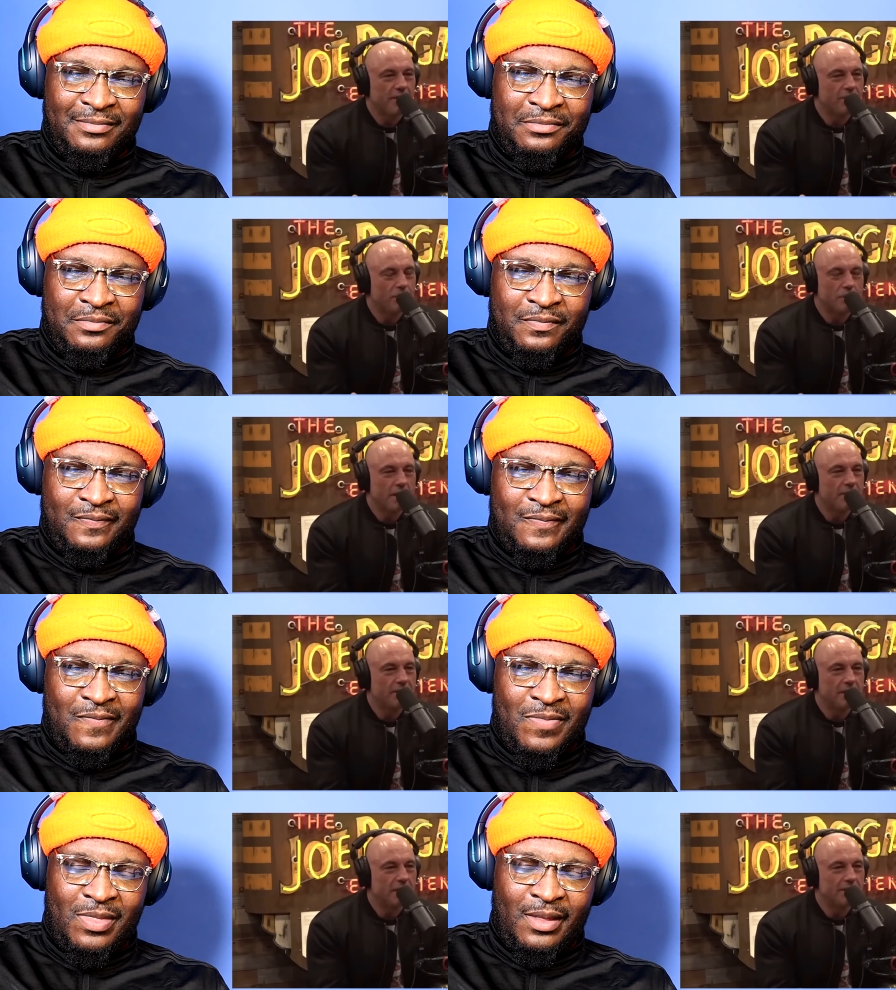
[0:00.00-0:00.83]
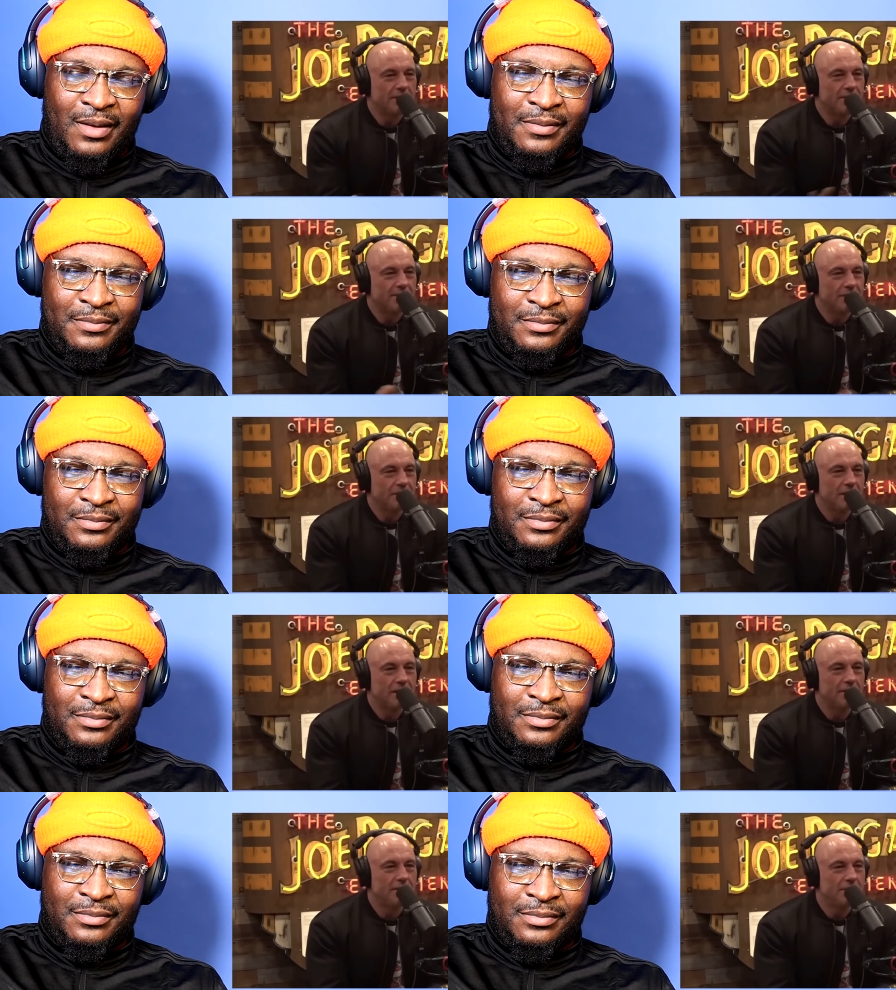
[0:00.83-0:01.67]
Speaker 1: We're never getting to level 10.
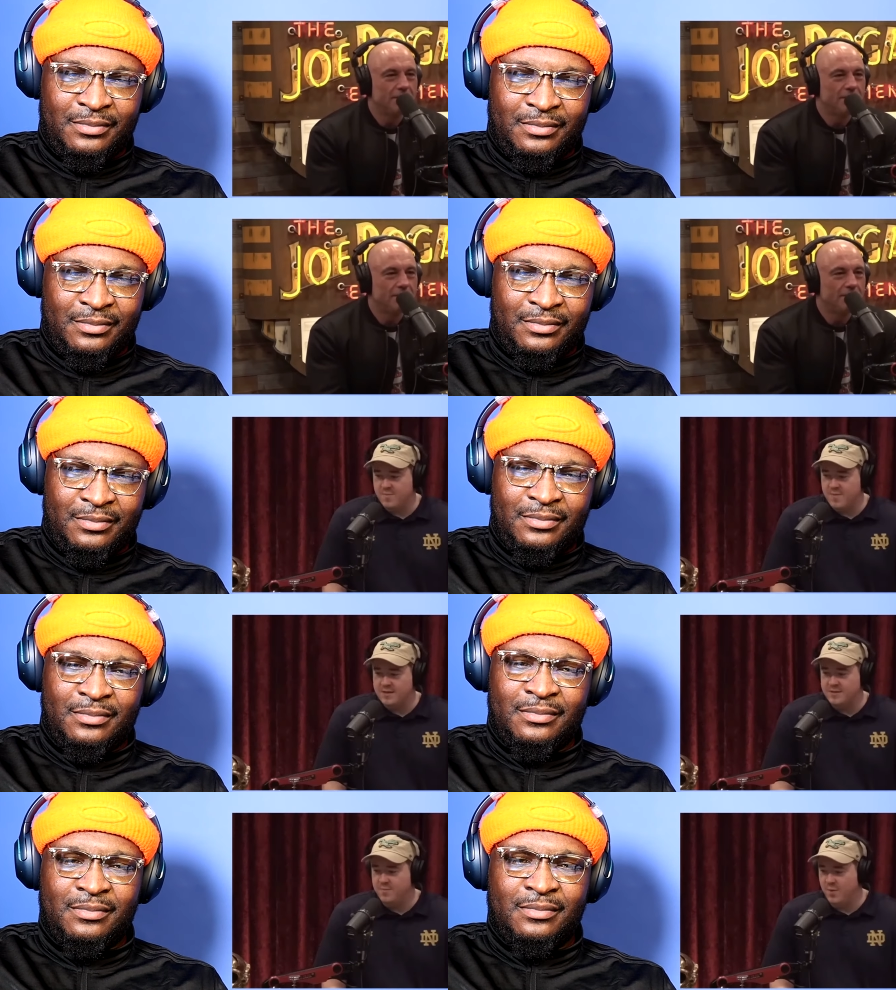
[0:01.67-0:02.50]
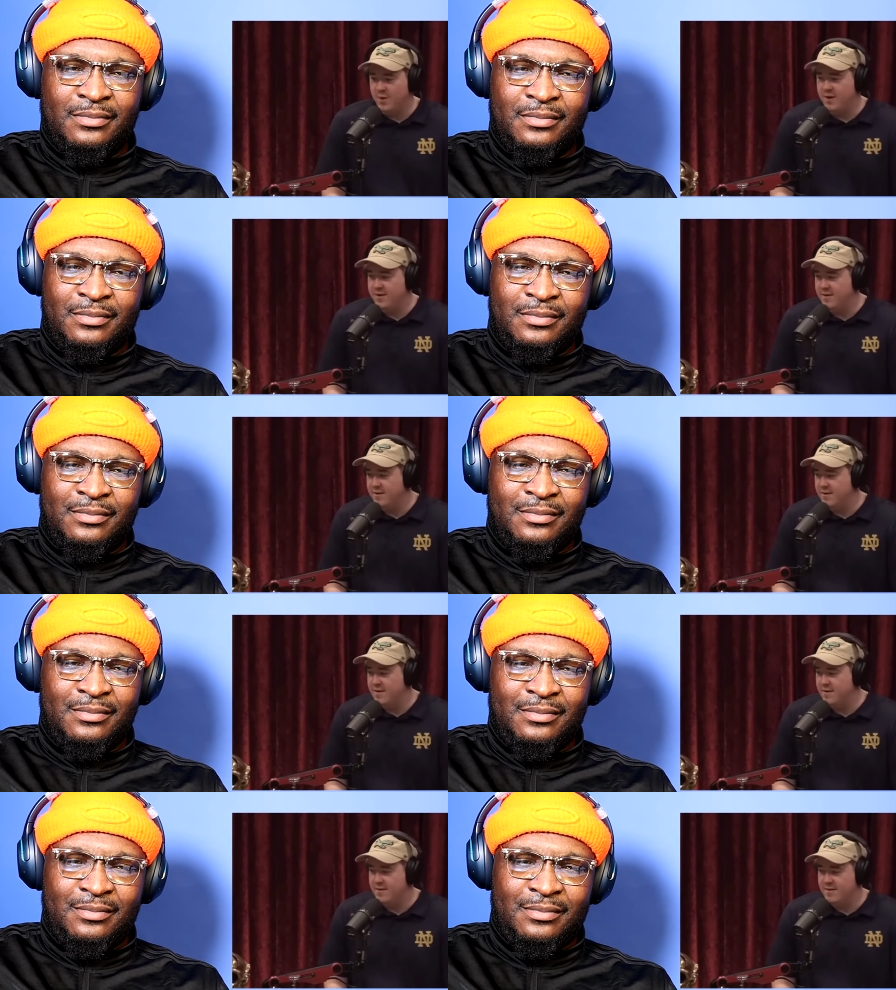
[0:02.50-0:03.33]
I hate when someone makes a point
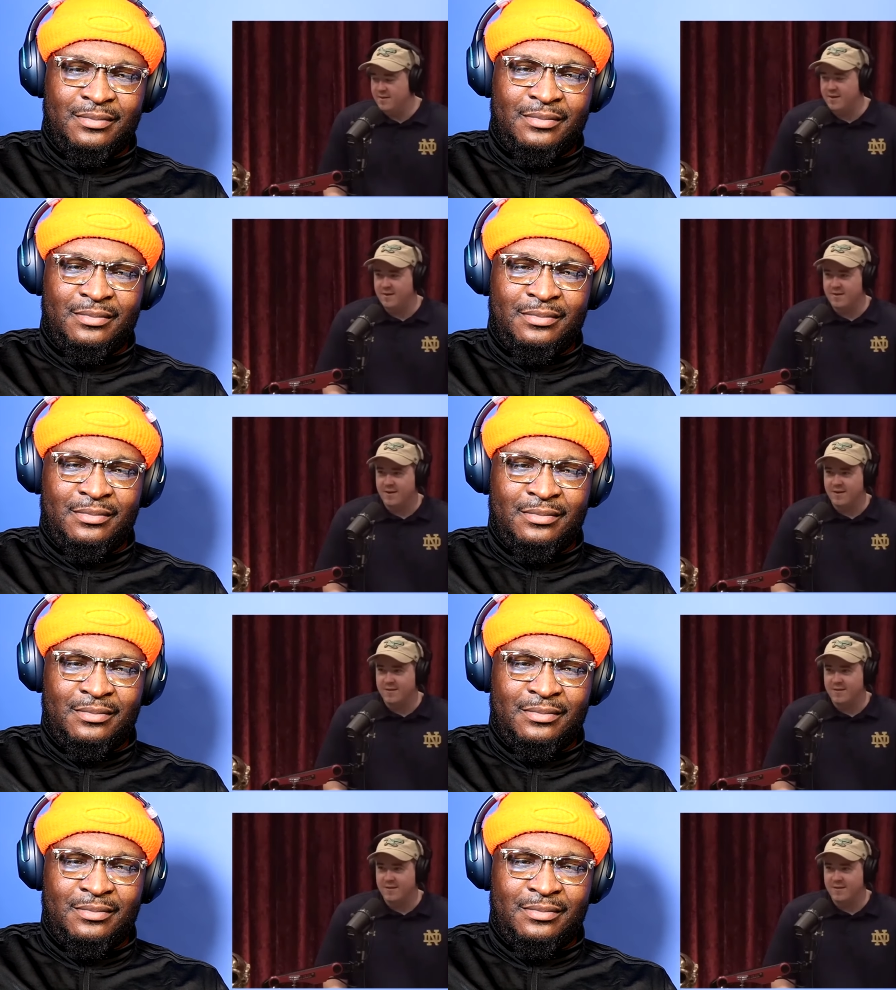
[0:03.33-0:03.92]
that you're like,